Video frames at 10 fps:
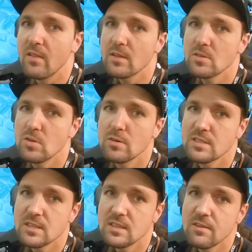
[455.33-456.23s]
unless you're doing
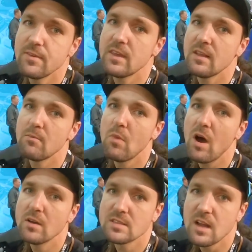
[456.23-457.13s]
significant
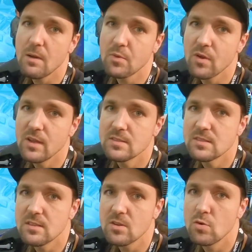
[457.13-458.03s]
mods and upgrades
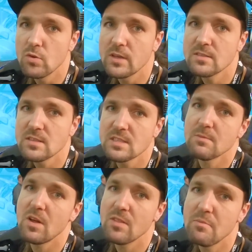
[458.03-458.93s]
to the cooling
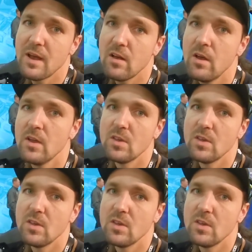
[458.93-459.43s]
system on the belt,